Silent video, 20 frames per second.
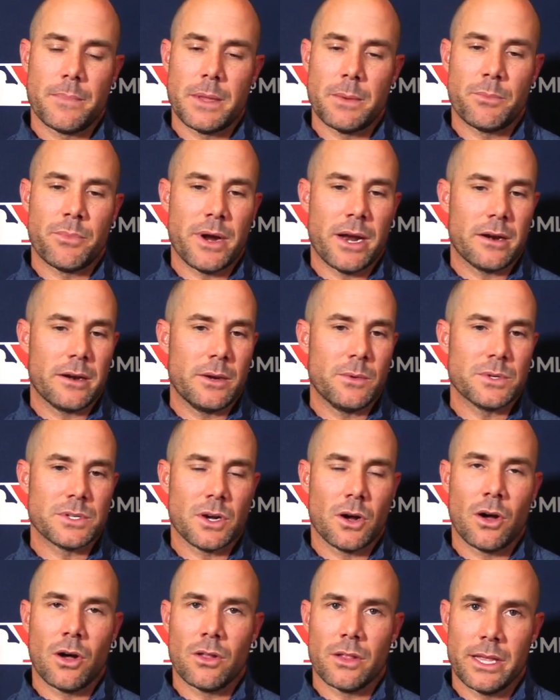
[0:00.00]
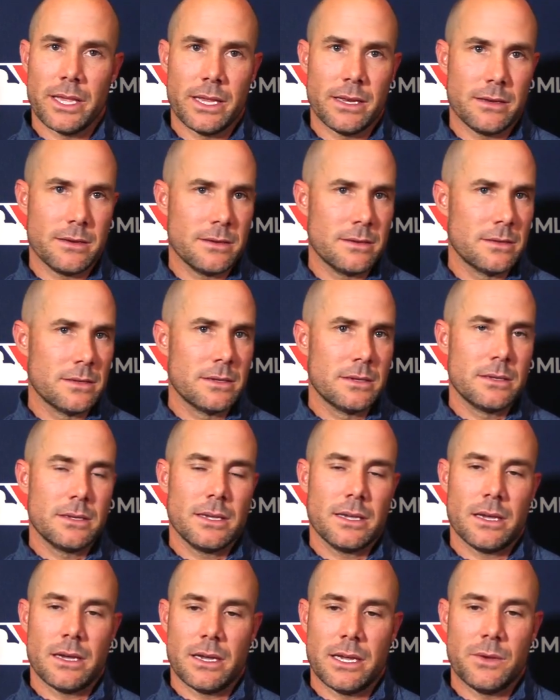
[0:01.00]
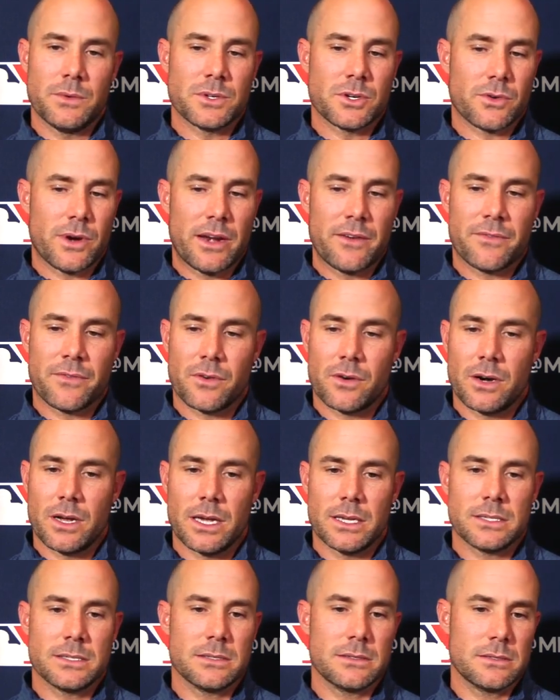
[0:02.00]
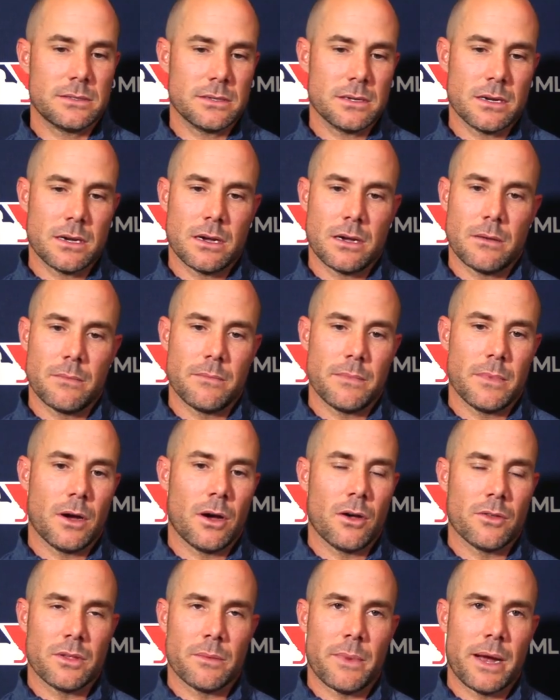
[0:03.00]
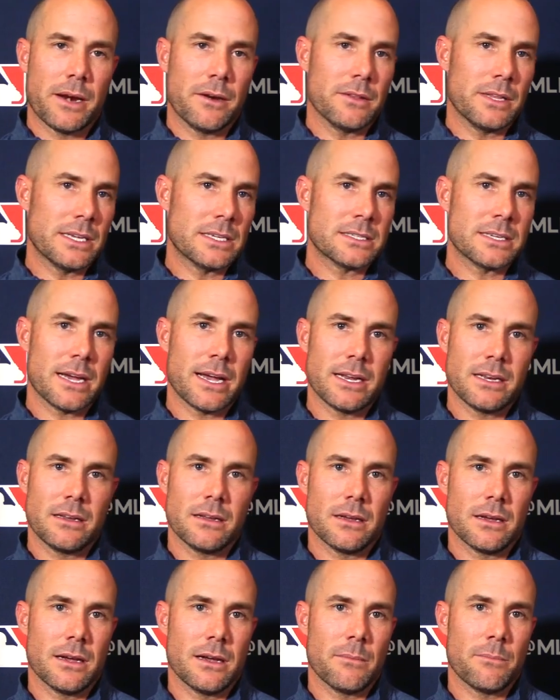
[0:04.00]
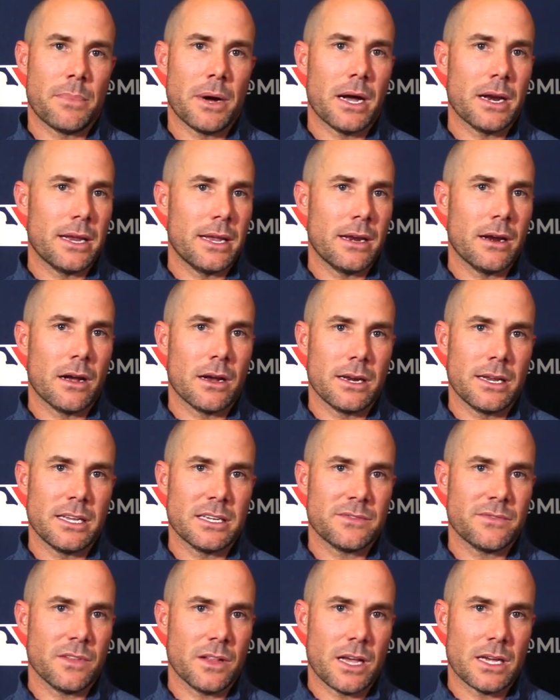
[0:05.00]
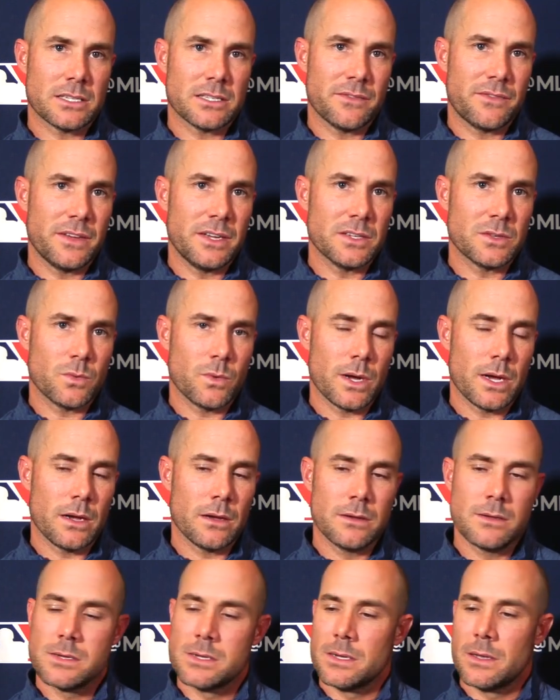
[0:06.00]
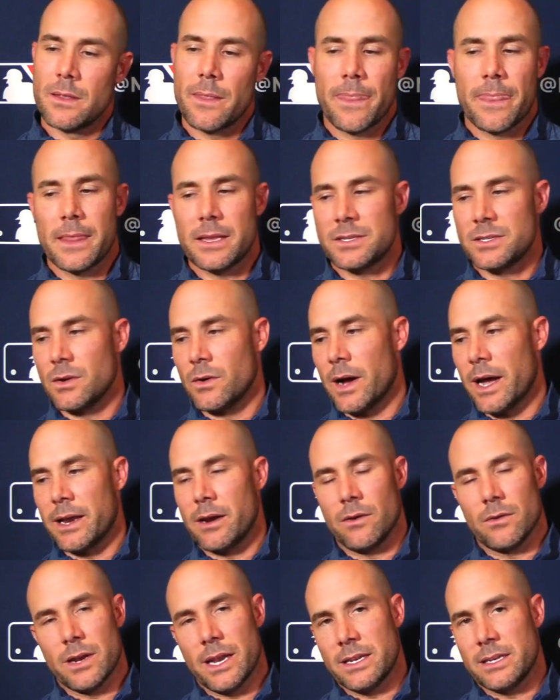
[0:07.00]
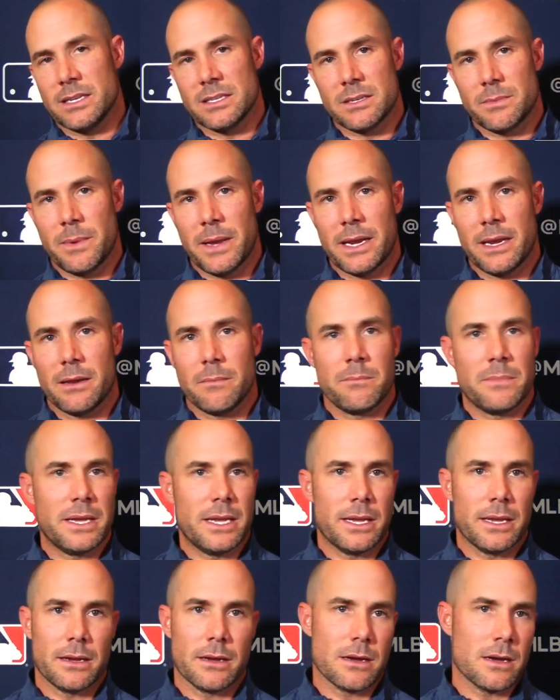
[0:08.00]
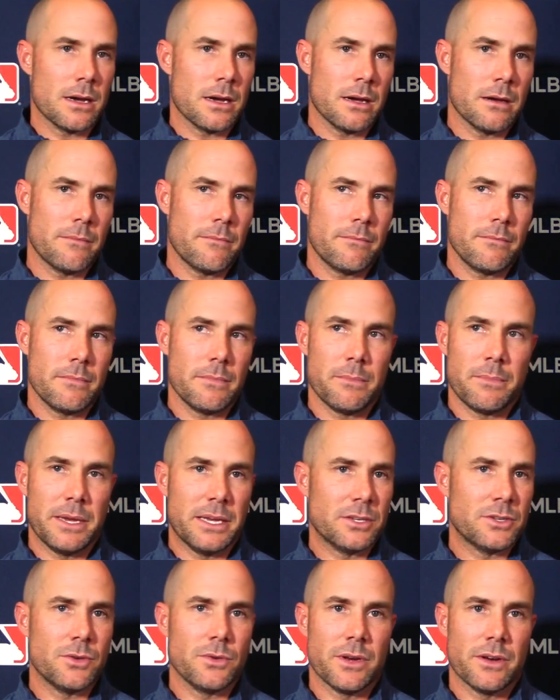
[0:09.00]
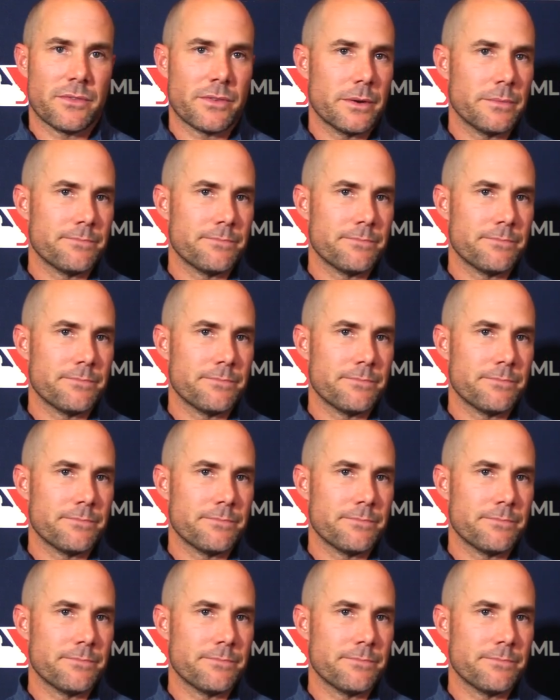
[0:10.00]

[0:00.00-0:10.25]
Brownie was all in. He was great for us. All the minor league side bought in on his philosophy as well. So I don't anticipate it being too different.